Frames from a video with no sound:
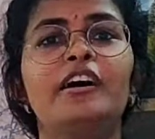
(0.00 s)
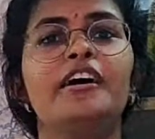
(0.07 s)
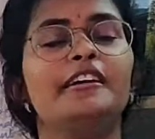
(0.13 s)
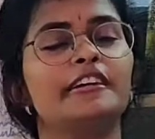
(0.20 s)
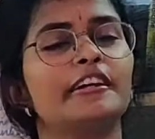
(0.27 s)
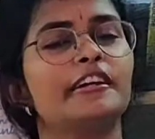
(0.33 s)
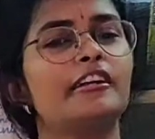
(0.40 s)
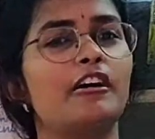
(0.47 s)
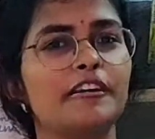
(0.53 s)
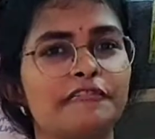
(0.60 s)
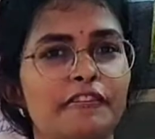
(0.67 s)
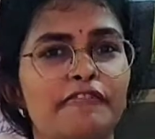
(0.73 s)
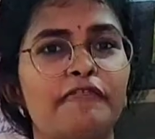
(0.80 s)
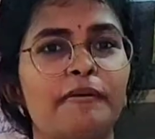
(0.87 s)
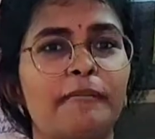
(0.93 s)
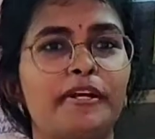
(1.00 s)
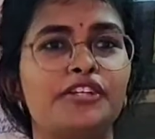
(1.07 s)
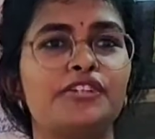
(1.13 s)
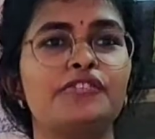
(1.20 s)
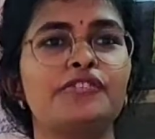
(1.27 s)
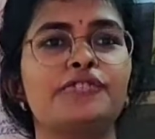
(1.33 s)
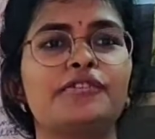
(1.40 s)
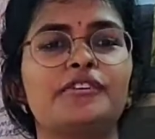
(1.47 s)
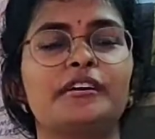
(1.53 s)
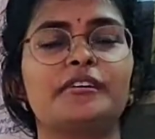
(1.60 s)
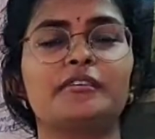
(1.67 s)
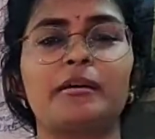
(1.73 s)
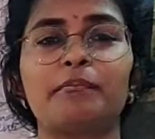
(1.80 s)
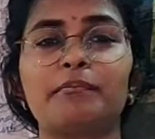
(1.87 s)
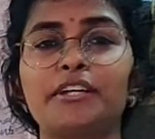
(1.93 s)
get a lot of information,
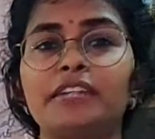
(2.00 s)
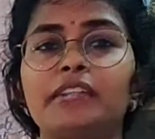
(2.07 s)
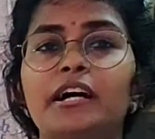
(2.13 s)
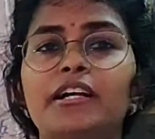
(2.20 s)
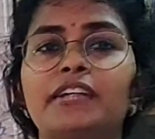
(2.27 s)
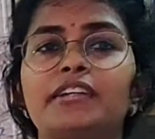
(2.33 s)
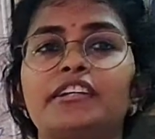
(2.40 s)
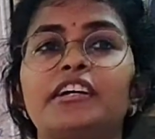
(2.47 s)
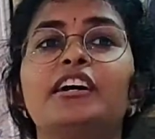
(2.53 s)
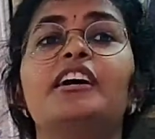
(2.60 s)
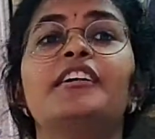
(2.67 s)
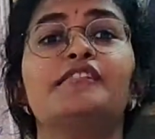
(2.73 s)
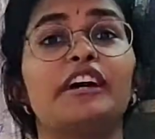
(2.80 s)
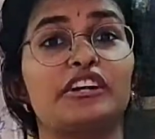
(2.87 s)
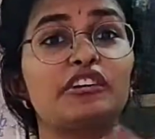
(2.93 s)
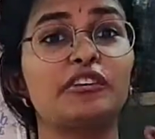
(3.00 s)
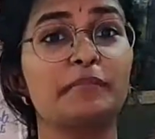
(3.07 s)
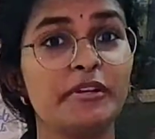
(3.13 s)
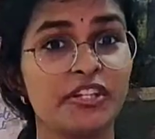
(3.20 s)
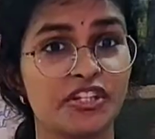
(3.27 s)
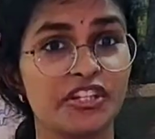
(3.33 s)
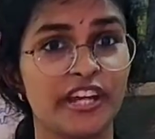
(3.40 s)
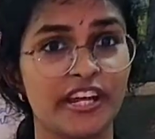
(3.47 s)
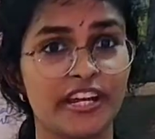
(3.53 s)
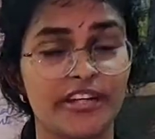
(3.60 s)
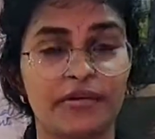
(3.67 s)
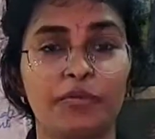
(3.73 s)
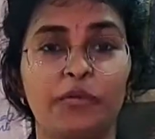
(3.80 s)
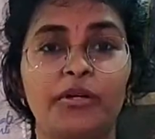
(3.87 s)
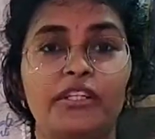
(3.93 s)
something that could be shared
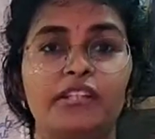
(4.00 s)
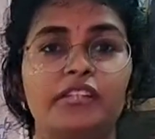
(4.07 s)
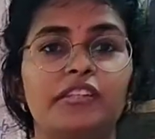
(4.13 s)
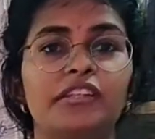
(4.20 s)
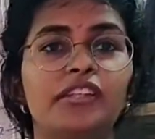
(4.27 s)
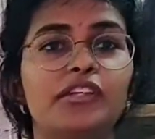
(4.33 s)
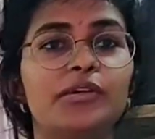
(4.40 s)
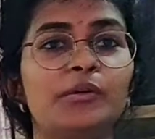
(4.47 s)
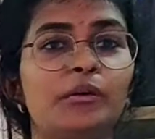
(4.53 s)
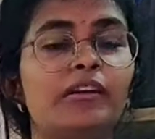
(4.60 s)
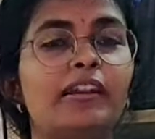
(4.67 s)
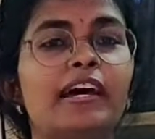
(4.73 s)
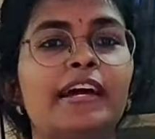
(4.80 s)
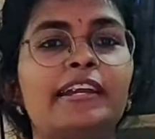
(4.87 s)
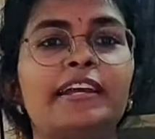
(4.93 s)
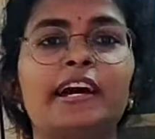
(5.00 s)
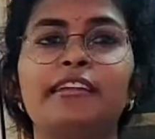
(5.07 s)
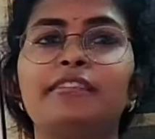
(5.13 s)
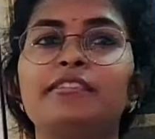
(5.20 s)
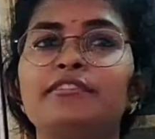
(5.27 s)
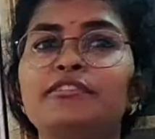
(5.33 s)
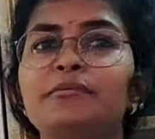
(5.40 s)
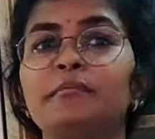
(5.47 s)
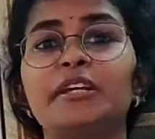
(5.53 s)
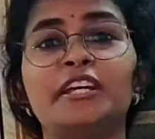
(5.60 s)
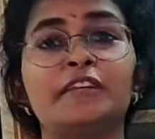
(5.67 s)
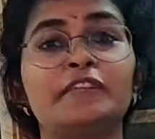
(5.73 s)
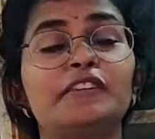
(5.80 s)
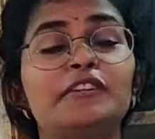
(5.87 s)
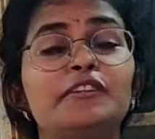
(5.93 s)
with you online, and this could be
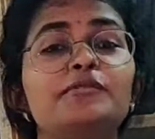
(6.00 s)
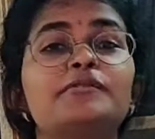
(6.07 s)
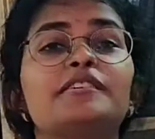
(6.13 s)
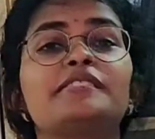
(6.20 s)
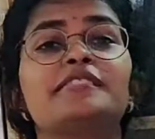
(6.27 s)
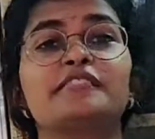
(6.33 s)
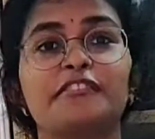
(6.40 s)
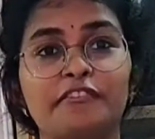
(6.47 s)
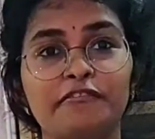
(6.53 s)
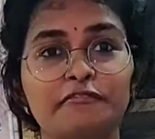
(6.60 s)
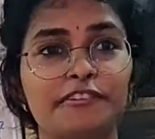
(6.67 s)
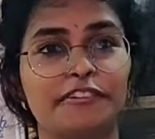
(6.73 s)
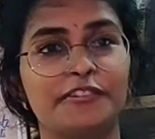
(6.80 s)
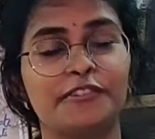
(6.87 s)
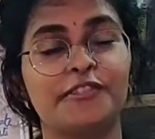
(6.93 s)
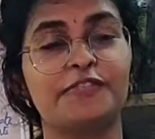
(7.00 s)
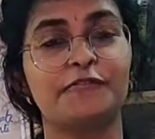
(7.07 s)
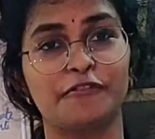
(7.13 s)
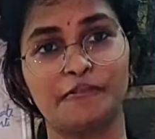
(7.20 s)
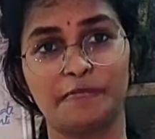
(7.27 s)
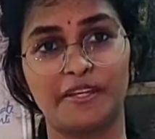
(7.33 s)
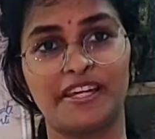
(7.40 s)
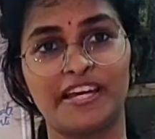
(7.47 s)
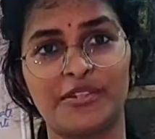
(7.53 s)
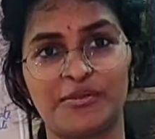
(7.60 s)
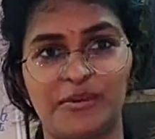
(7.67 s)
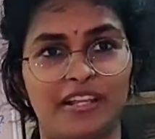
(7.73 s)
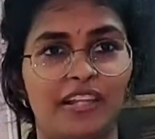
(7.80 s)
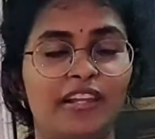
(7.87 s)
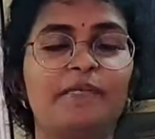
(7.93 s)
even used as a reference for me as
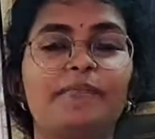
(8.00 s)
well.